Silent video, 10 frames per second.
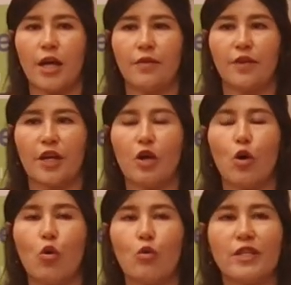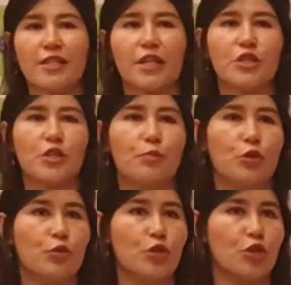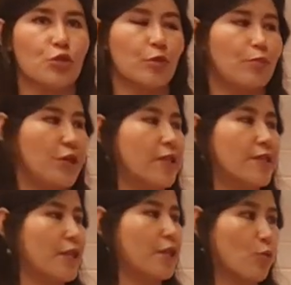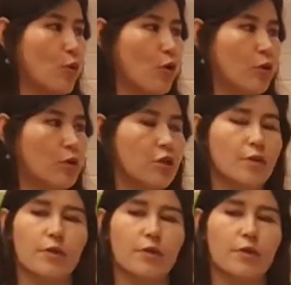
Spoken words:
and they always contributed to the peace in the world.